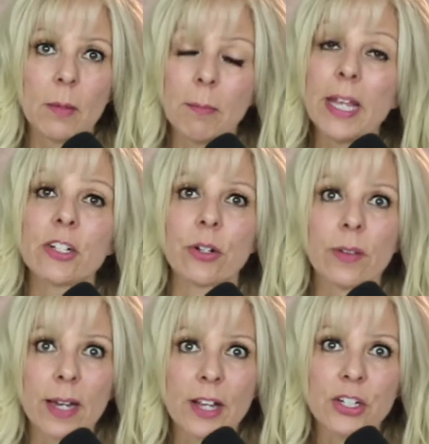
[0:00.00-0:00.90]
make sure
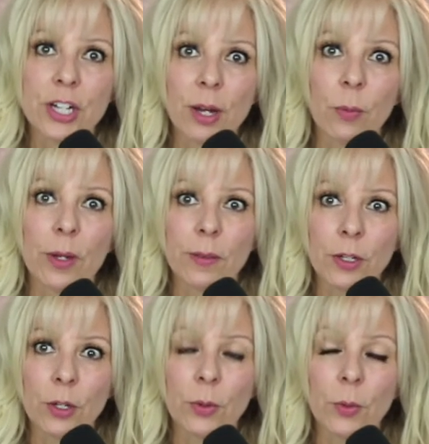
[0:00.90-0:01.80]
that I share with
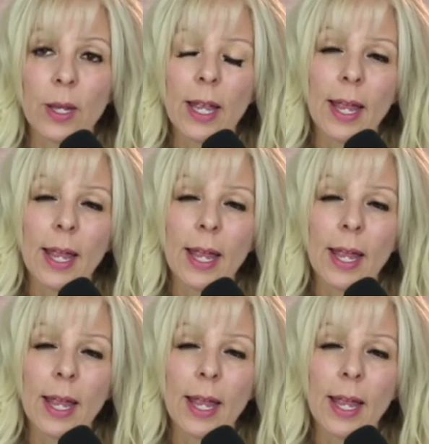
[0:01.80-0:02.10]
you.